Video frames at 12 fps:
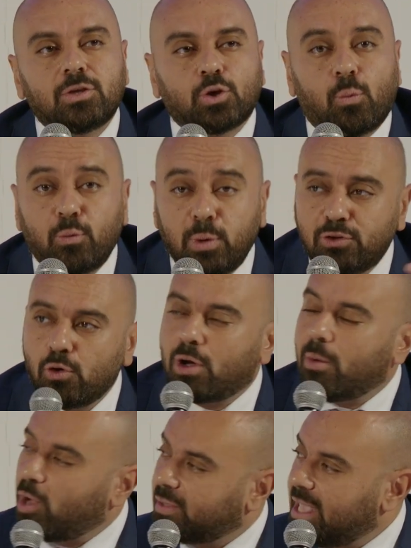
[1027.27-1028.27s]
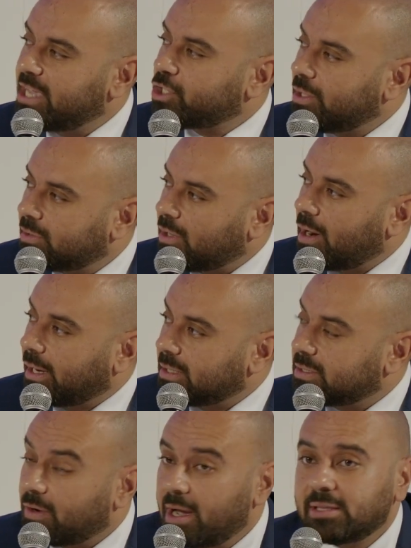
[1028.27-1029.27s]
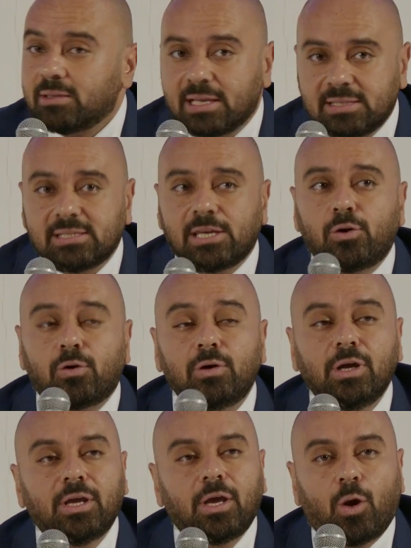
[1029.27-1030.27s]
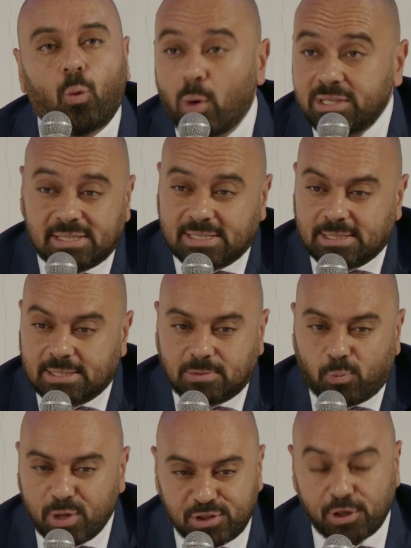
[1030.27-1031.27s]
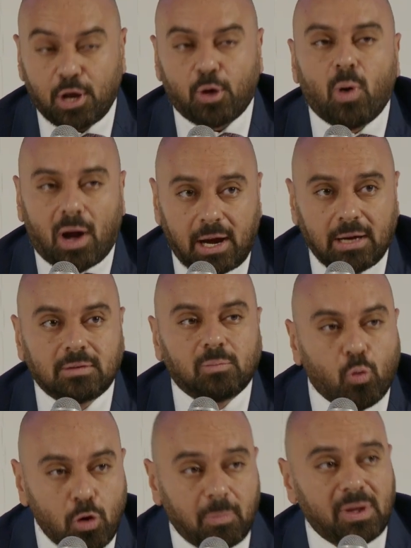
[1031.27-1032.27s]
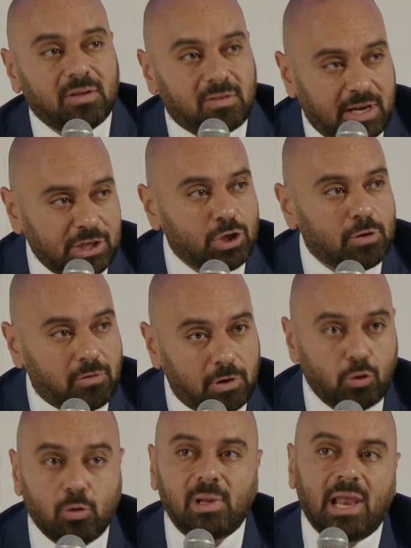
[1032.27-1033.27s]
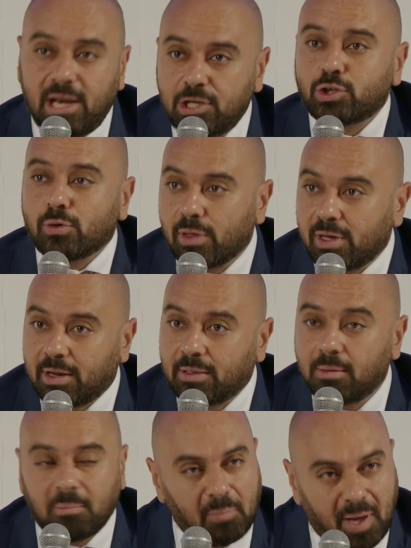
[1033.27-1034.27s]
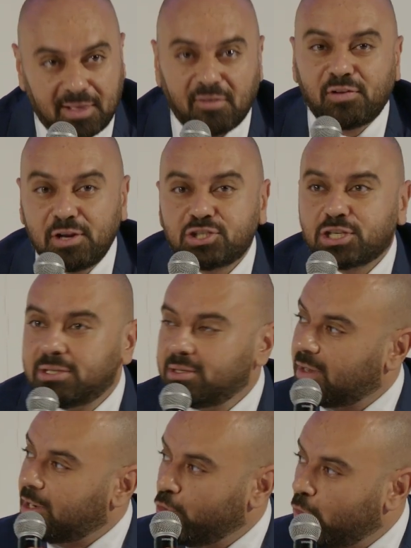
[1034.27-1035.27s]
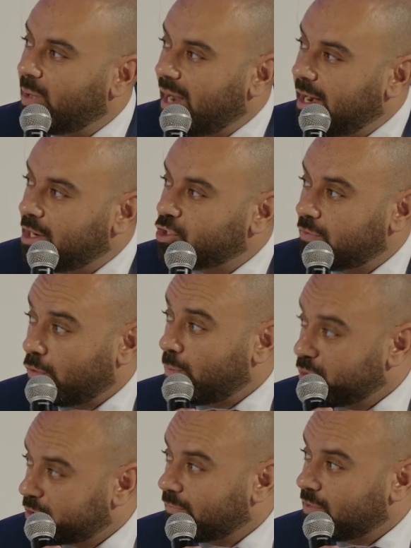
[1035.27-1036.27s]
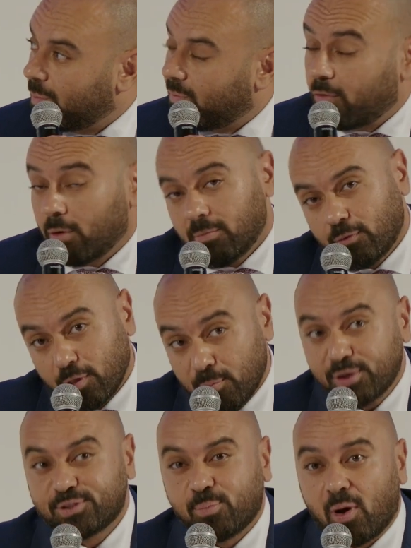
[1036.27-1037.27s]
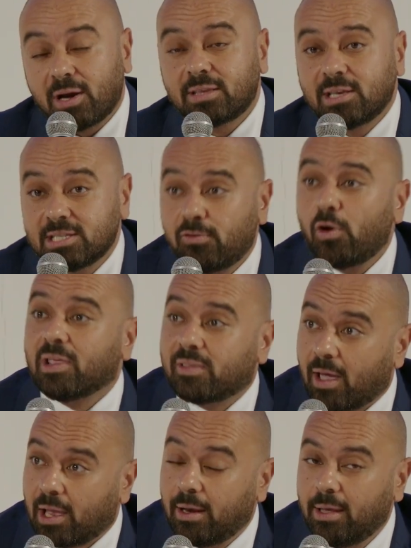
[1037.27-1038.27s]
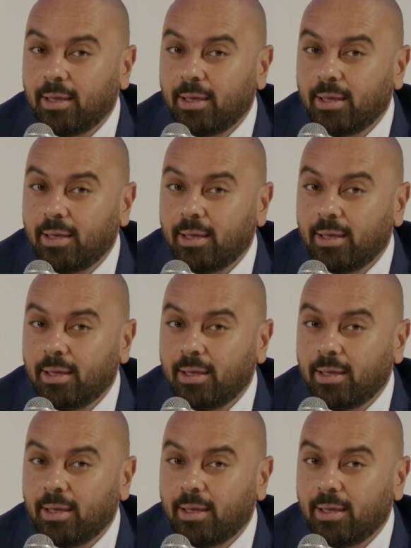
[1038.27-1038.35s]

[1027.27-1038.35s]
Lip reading: So when we talk about national targets, right, net zero, what's required? More penetration of renewable energy on the grid. By definition, renewable energy for the most part is volatile.